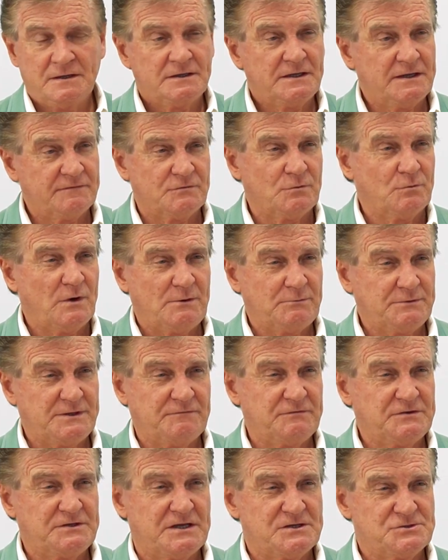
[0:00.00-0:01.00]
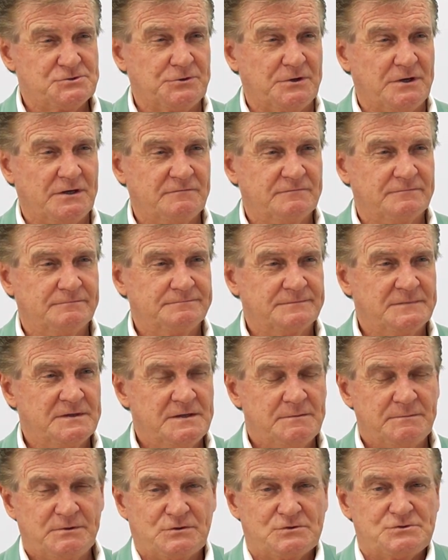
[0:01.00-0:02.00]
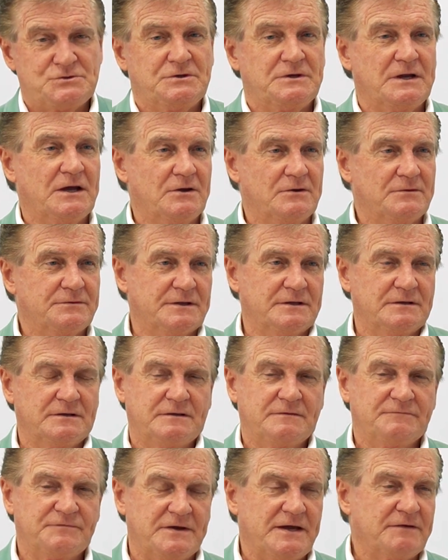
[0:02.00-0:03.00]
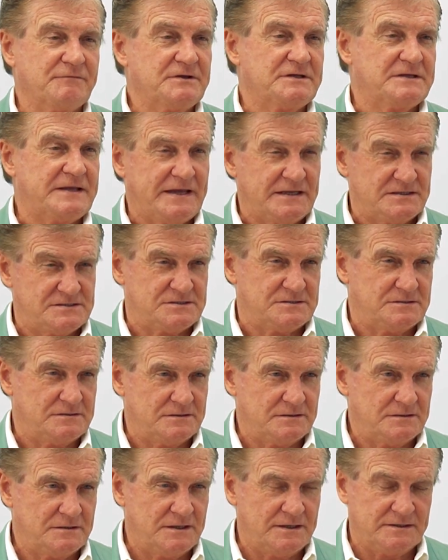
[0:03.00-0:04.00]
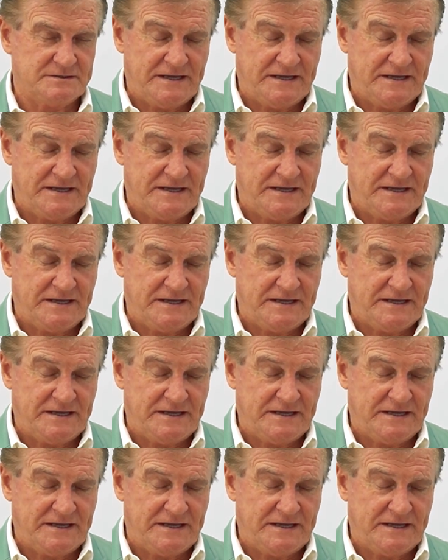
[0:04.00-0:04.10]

give it away with every test drive because you know that for every test uh,